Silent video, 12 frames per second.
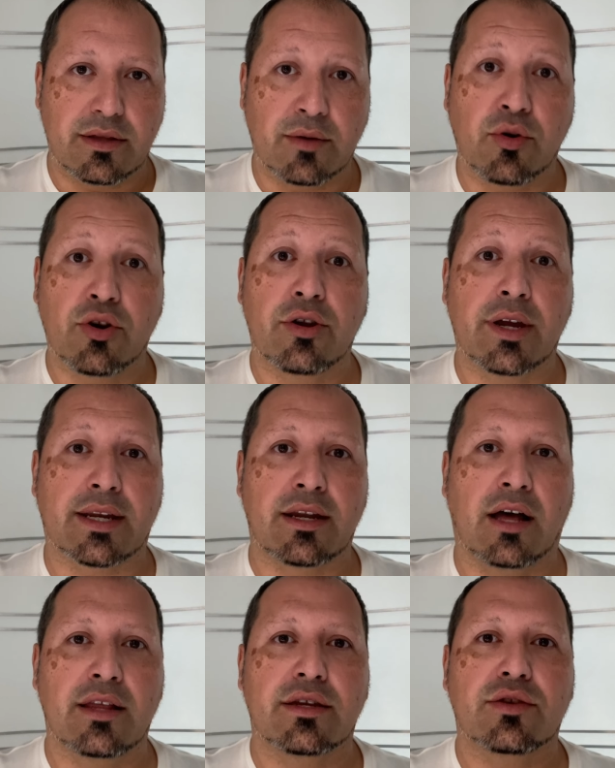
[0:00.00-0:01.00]
the more you
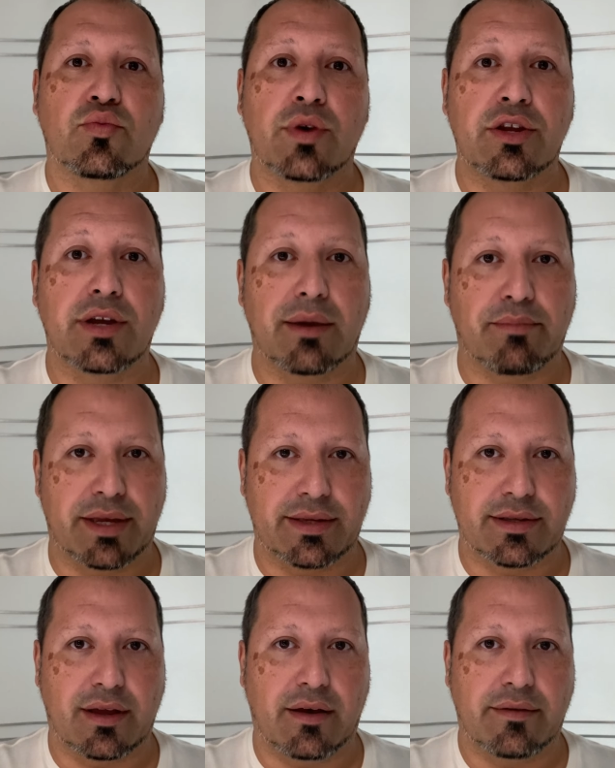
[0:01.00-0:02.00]
acknowledge when you get
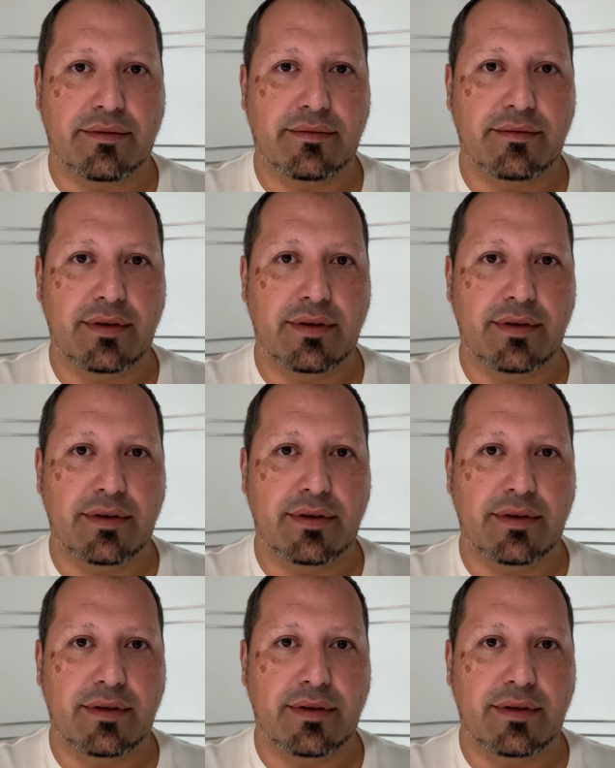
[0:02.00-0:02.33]
pissed off